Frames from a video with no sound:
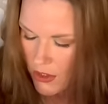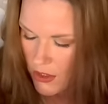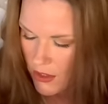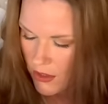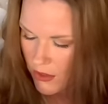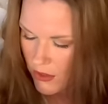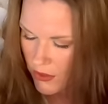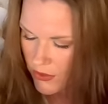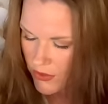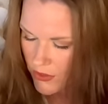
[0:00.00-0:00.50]

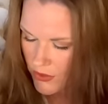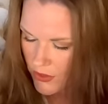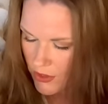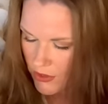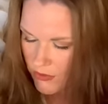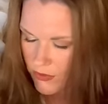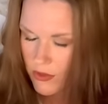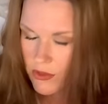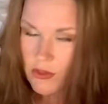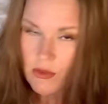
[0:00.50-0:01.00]
Yours is
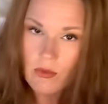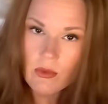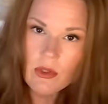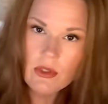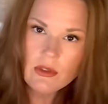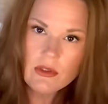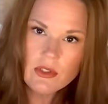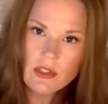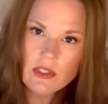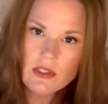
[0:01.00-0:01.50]
different. The
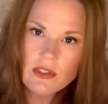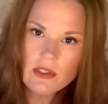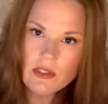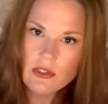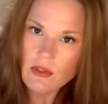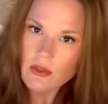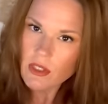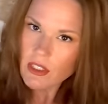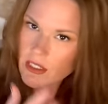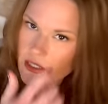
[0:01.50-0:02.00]
water signs did
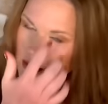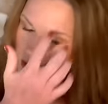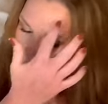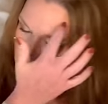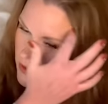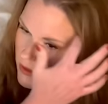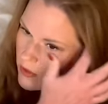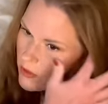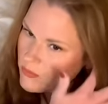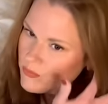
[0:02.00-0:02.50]
great.
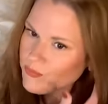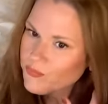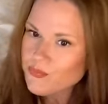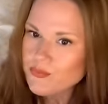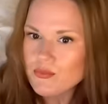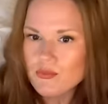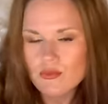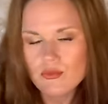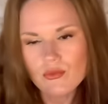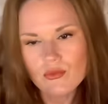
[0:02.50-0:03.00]

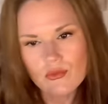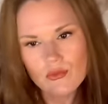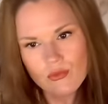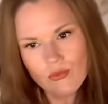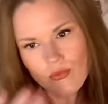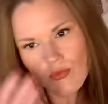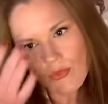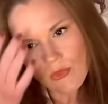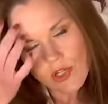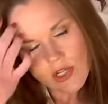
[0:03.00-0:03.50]

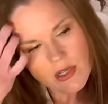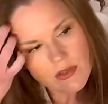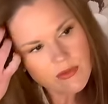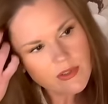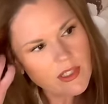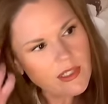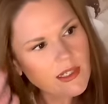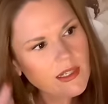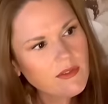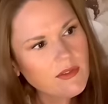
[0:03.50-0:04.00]
I feel
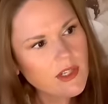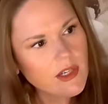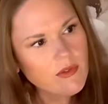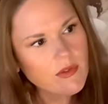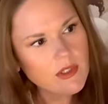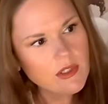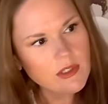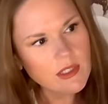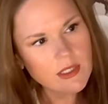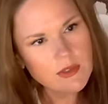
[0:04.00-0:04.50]
like I've
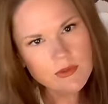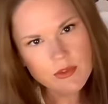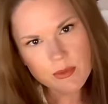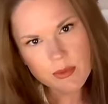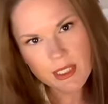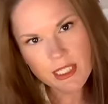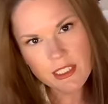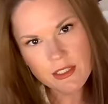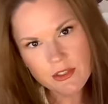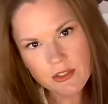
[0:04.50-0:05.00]
covered a lot of
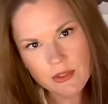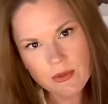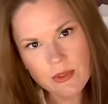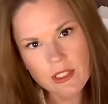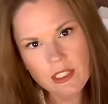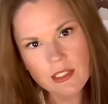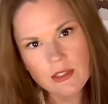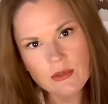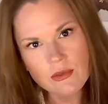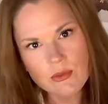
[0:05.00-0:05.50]
repeating
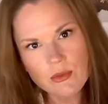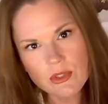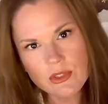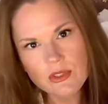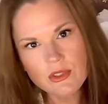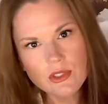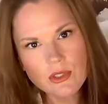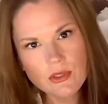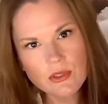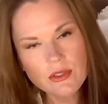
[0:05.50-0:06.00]
terrain with
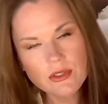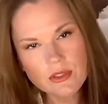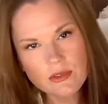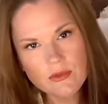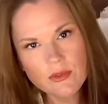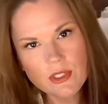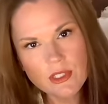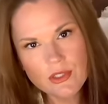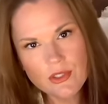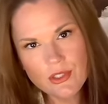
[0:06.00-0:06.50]
the earth and
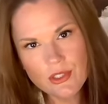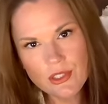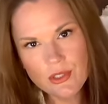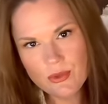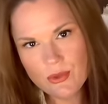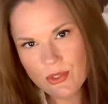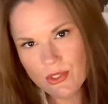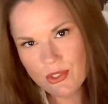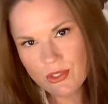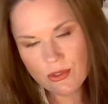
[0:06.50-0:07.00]
fire signs,
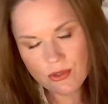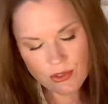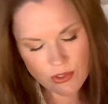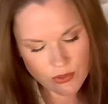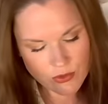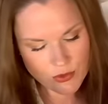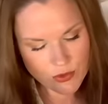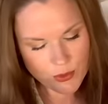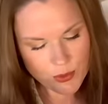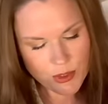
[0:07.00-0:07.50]
which is no
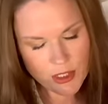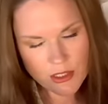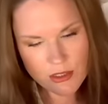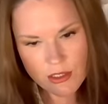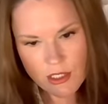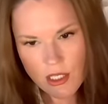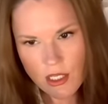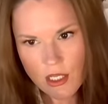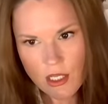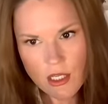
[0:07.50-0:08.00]
disrespect.
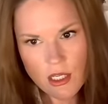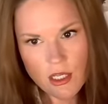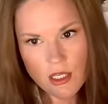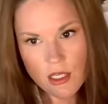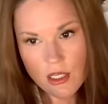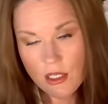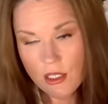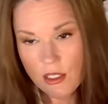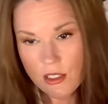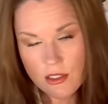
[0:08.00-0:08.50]

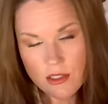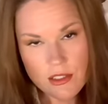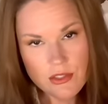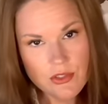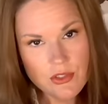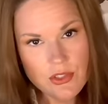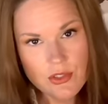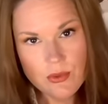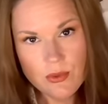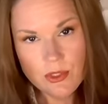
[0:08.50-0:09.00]
That's
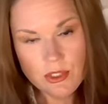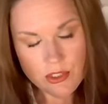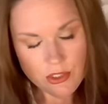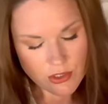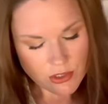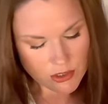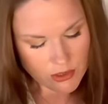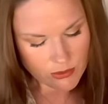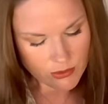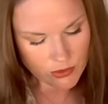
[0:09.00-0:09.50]
just what I
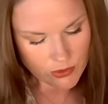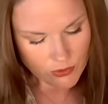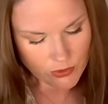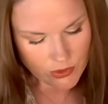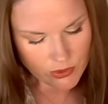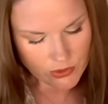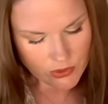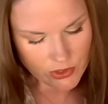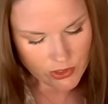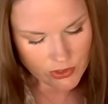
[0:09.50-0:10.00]
saw. But the
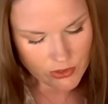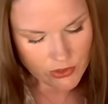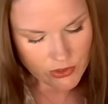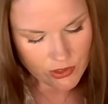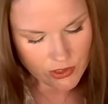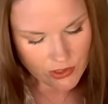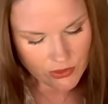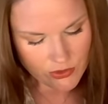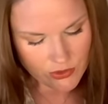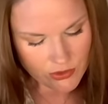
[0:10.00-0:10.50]
water signs, you
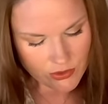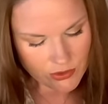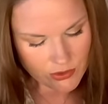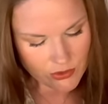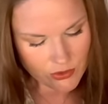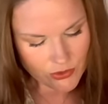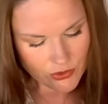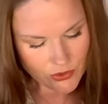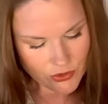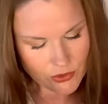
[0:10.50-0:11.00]
guys are,
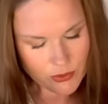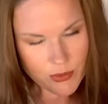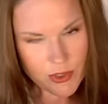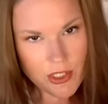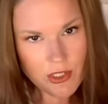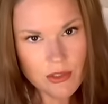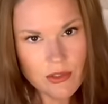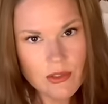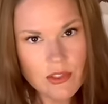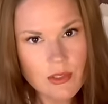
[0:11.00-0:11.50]
you're showing
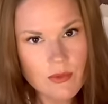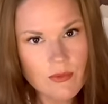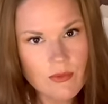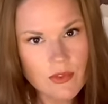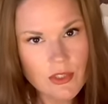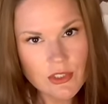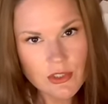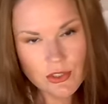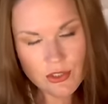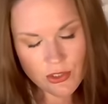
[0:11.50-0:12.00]
me some
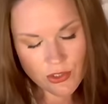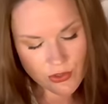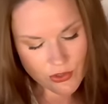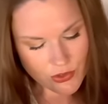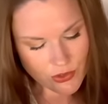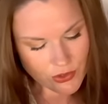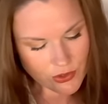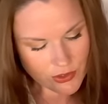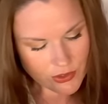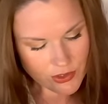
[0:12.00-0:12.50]

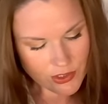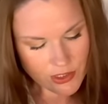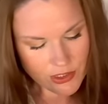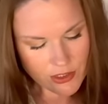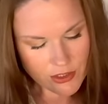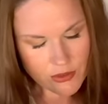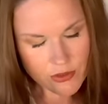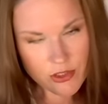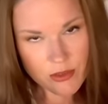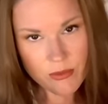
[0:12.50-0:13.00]
freshness. It's like,
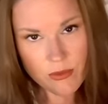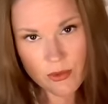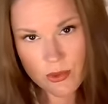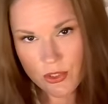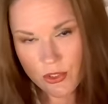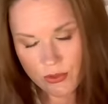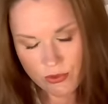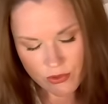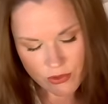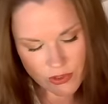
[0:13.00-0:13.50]
here's some
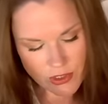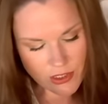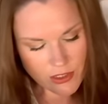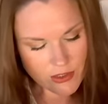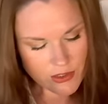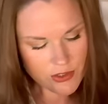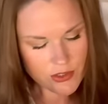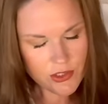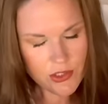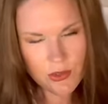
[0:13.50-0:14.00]
original
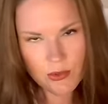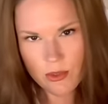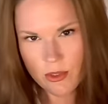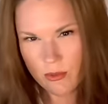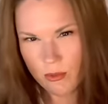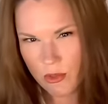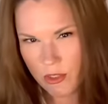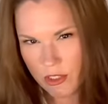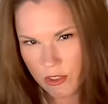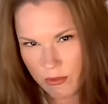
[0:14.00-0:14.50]
thoughts. This is what I'm
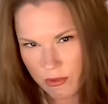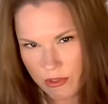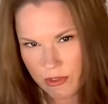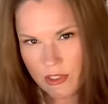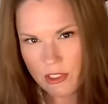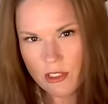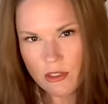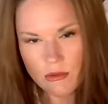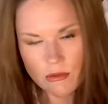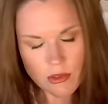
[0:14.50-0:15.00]
working with
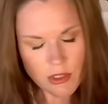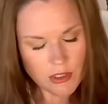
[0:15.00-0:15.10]
now.